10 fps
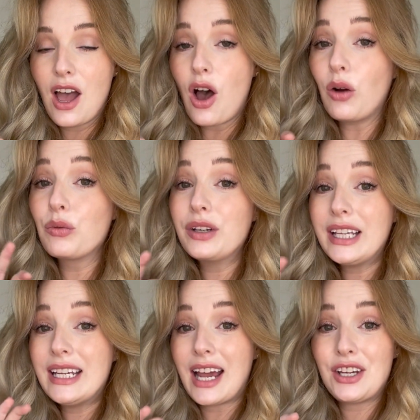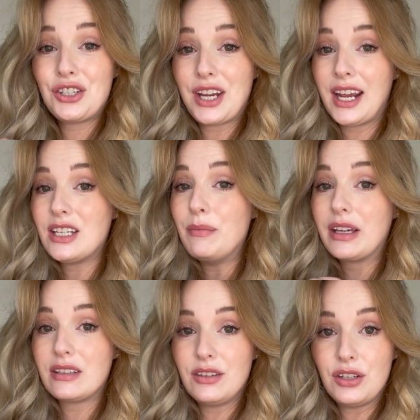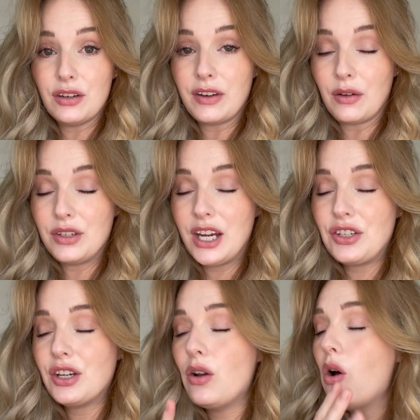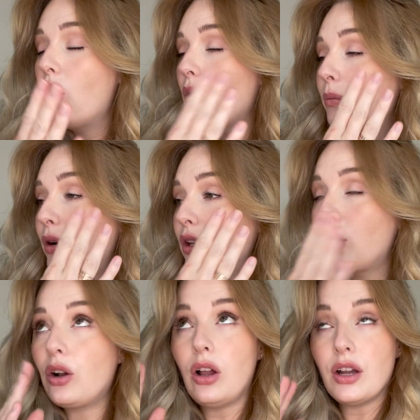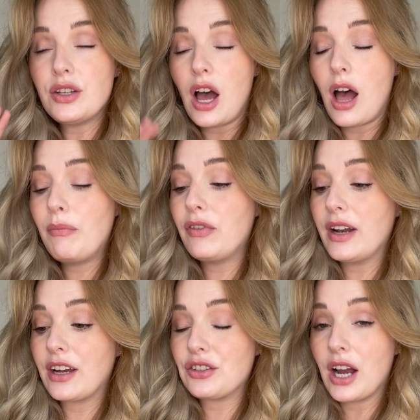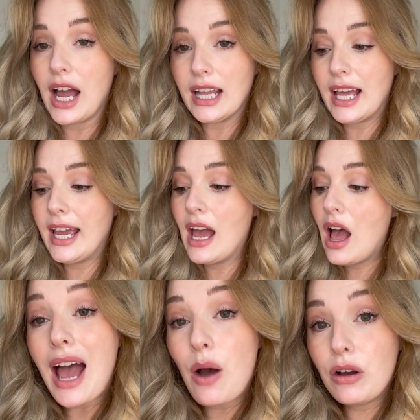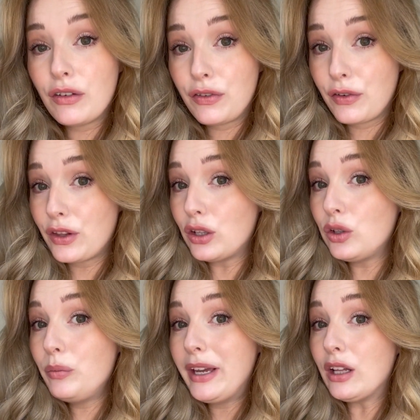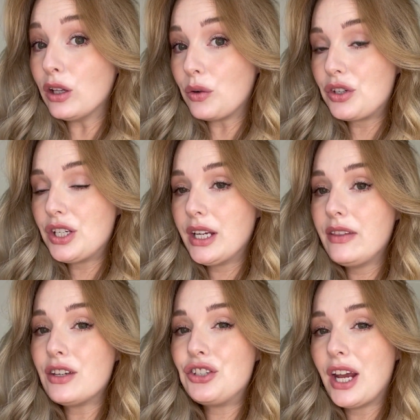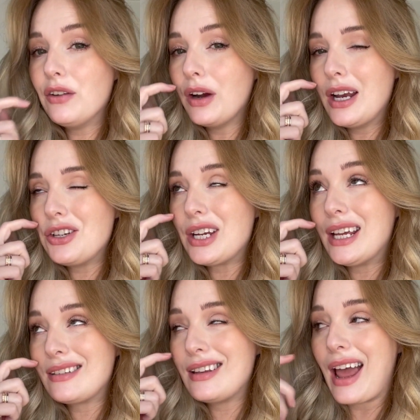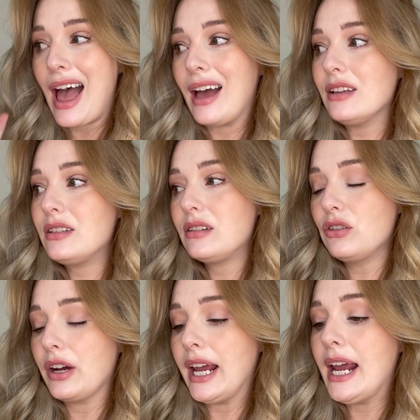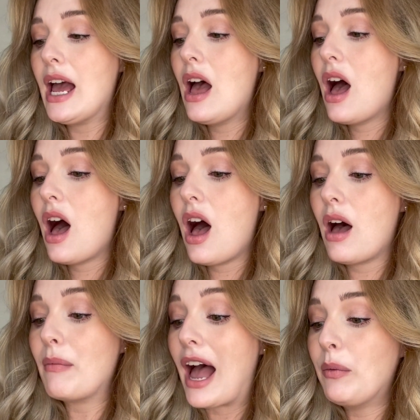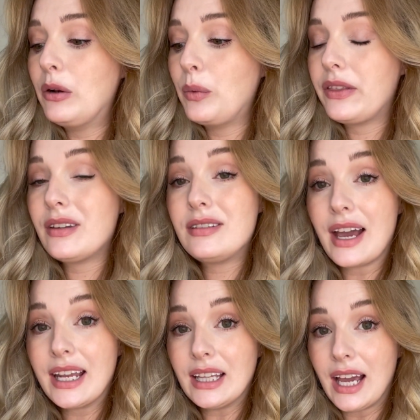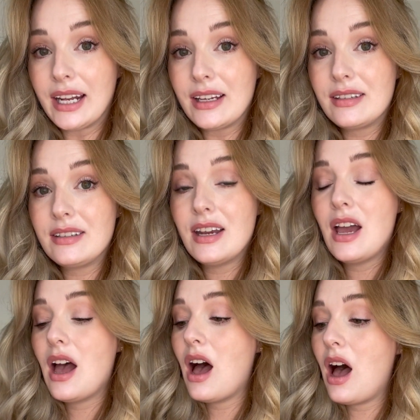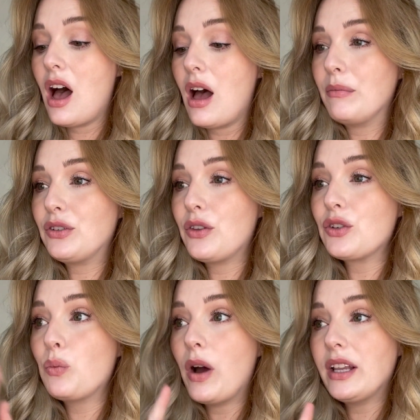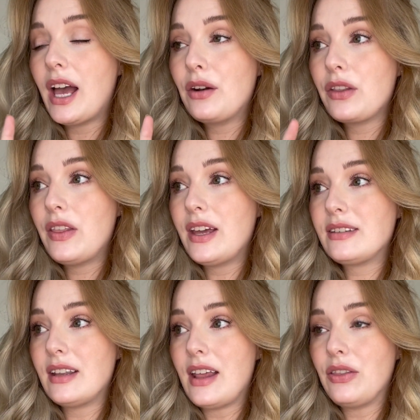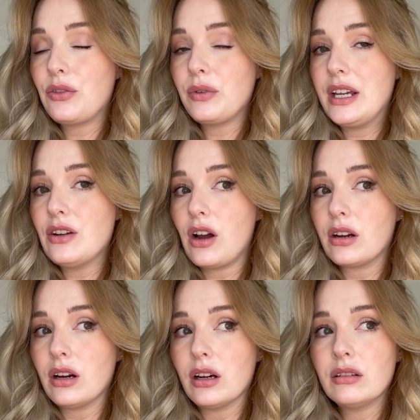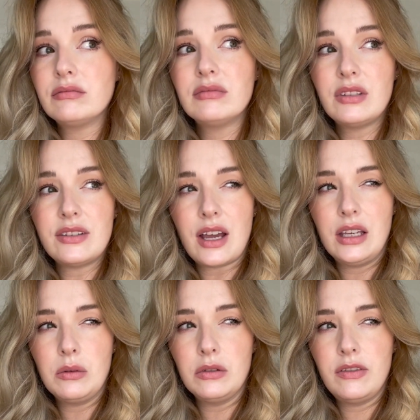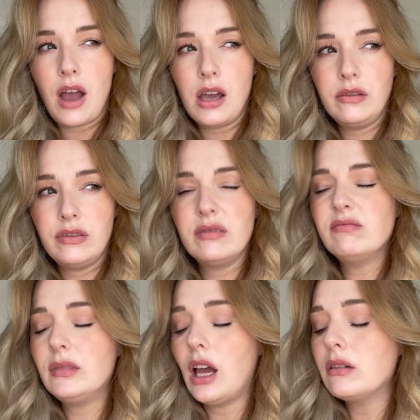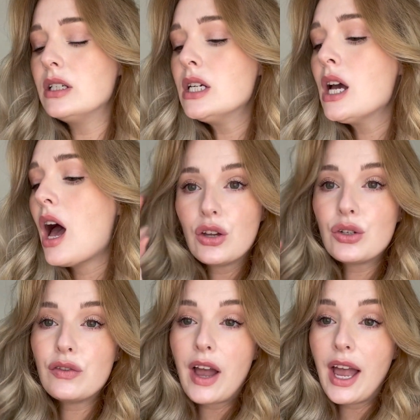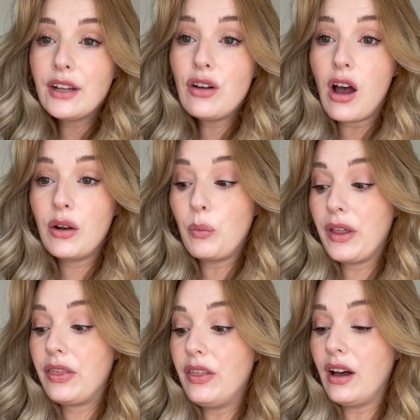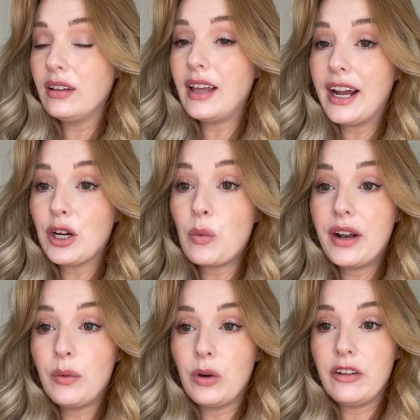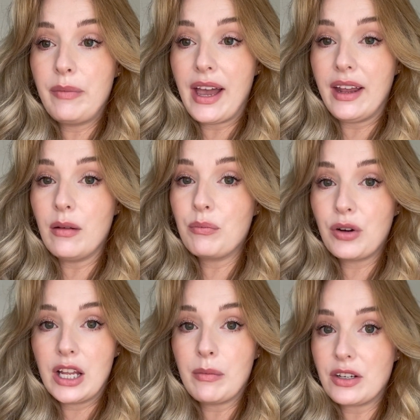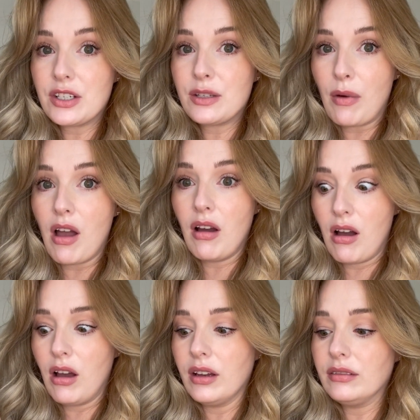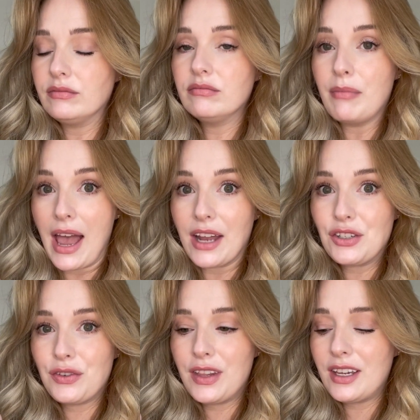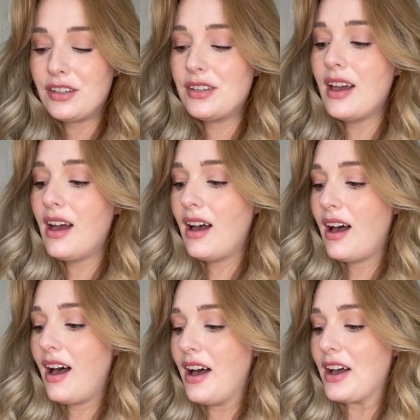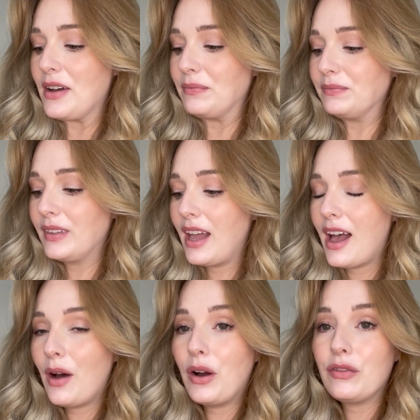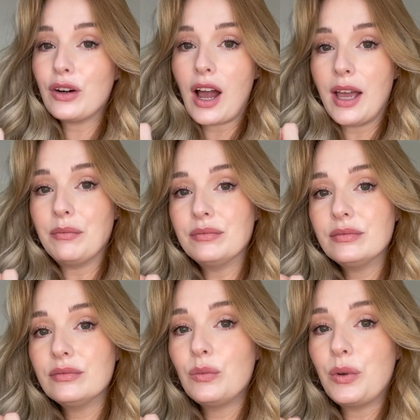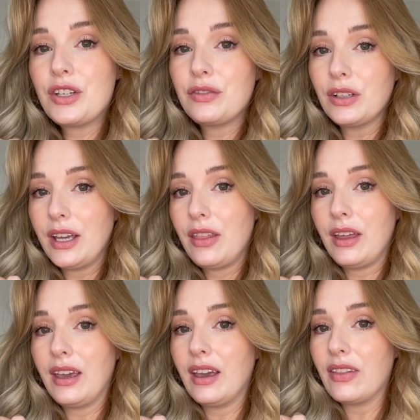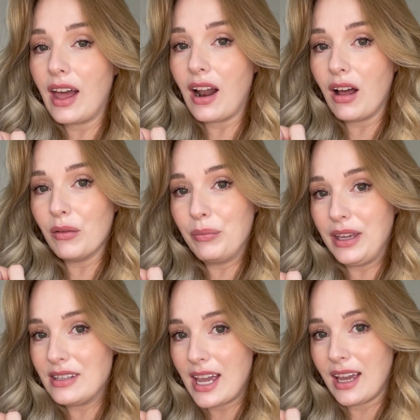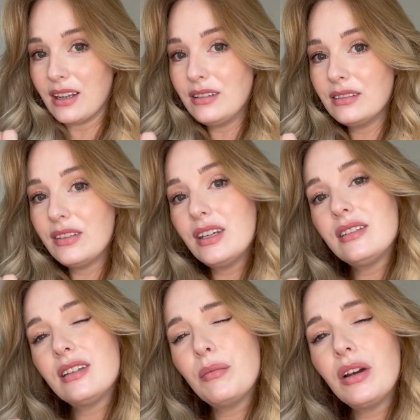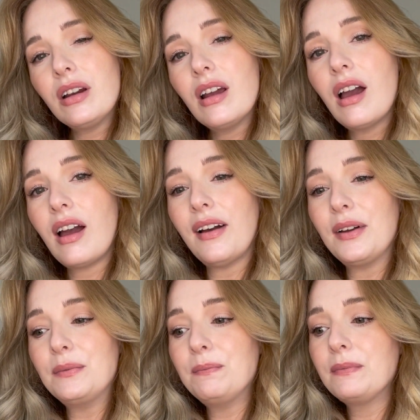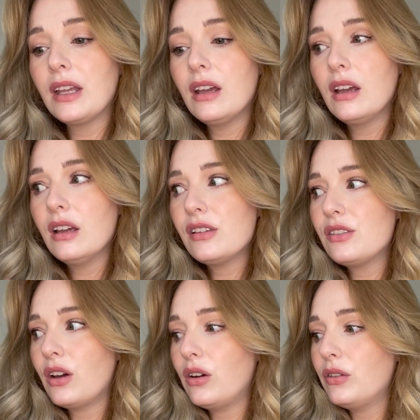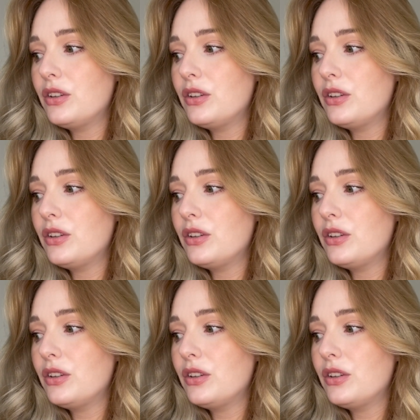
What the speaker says: a really nice shade to mix into your foundation or put a little on top for an extra highlight. However, for the Lumi Glotion, the shade range isn't as great. I went with the second lightest. So there's one lighter than this and then 3 darker. Does that equal 5? Yeah. So if I had gone with the lighter one, it would have been pretty much a spot on match for this. However, I'm wishfully thinking that I'll be tan this summer. So the